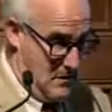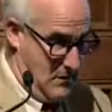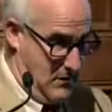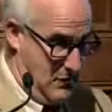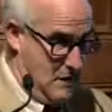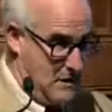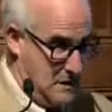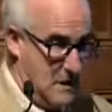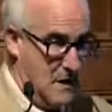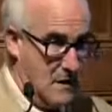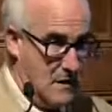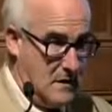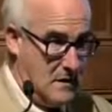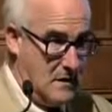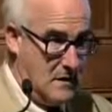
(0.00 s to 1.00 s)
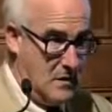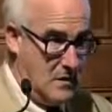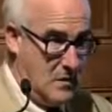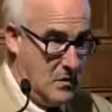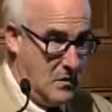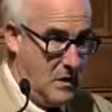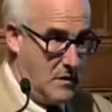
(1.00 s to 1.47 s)
fits in
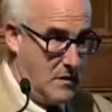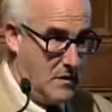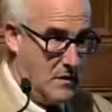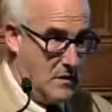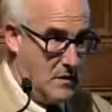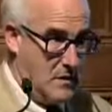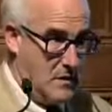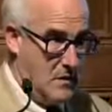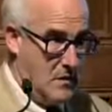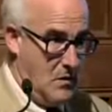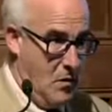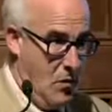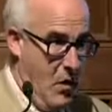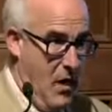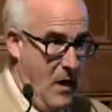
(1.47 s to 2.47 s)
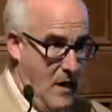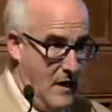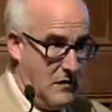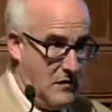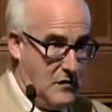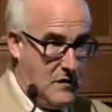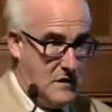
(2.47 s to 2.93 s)
with why
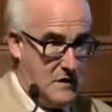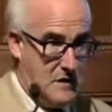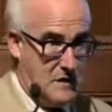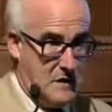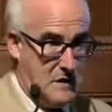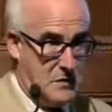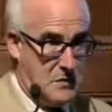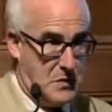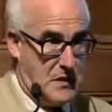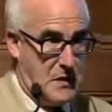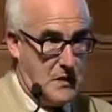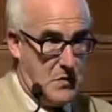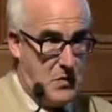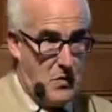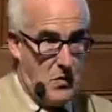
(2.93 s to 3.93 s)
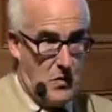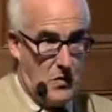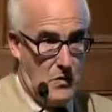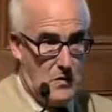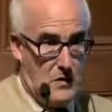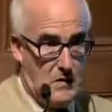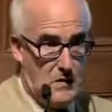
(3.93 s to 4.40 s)
the Philistines play a
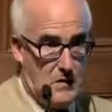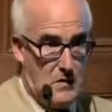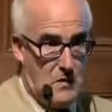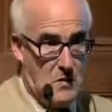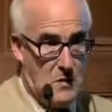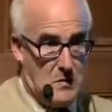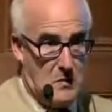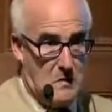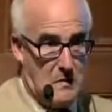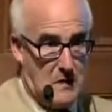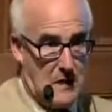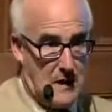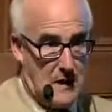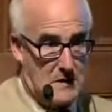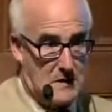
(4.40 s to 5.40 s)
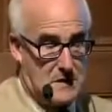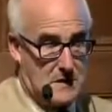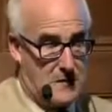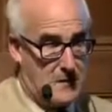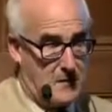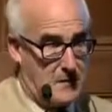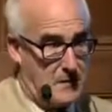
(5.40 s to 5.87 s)
role in the biblical text.
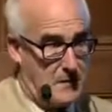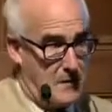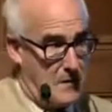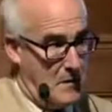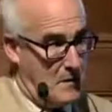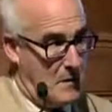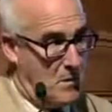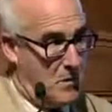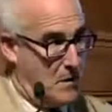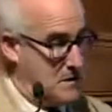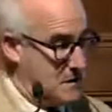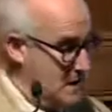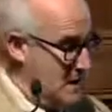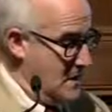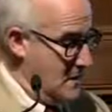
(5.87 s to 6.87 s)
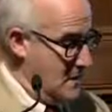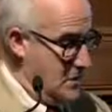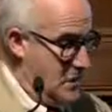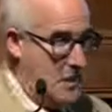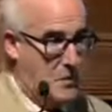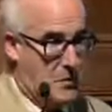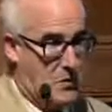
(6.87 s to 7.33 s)
Because the
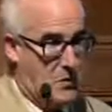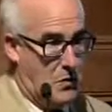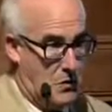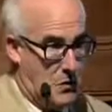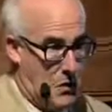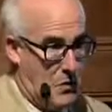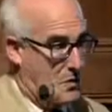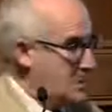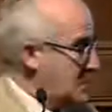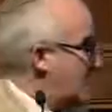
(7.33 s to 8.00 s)
people who wrote the